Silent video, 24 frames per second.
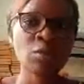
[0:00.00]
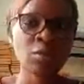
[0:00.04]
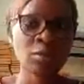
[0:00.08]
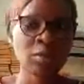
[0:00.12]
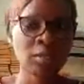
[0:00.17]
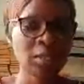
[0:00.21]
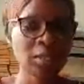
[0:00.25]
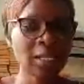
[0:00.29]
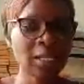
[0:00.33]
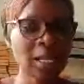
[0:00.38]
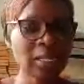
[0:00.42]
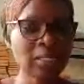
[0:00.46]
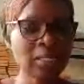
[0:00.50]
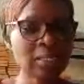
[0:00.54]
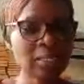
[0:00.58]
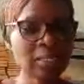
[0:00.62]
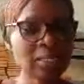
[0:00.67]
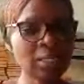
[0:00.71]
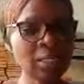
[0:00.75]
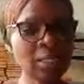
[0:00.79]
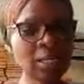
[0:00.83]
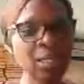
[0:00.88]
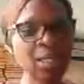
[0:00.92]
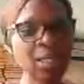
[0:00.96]
that
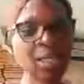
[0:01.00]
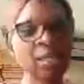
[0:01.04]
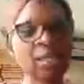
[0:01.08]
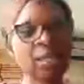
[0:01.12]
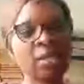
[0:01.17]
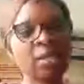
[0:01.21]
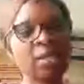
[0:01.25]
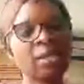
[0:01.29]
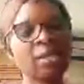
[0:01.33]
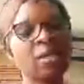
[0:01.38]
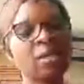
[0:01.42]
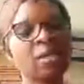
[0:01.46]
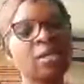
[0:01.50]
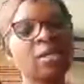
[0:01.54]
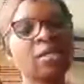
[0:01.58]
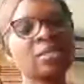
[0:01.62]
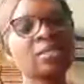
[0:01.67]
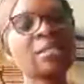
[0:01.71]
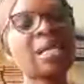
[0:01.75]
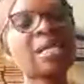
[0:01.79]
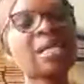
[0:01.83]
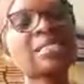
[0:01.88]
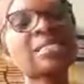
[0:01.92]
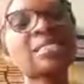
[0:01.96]
the
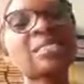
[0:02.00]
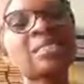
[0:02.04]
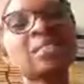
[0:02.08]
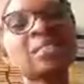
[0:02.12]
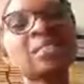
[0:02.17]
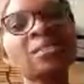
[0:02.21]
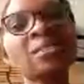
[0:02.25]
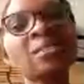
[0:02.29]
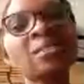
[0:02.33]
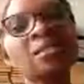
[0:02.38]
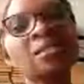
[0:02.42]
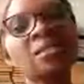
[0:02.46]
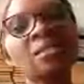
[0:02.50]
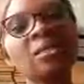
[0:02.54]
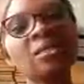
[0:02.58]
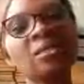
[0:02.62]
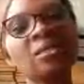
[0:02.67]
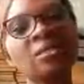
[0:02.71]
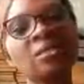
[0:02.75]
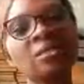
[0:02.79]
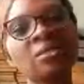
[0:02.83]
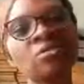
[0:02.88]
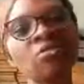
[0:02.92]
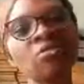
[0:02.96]
scarcity
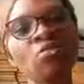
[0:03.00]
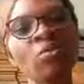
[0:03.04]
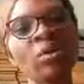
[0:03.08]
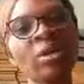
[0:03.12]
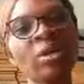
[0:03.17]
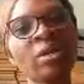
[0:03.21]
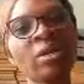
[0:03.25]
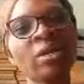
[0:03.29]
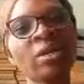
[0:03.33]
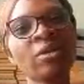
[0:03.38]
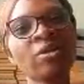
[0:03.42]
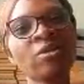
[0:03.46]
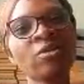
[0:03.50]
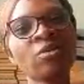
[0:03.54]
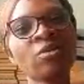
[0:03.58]
is where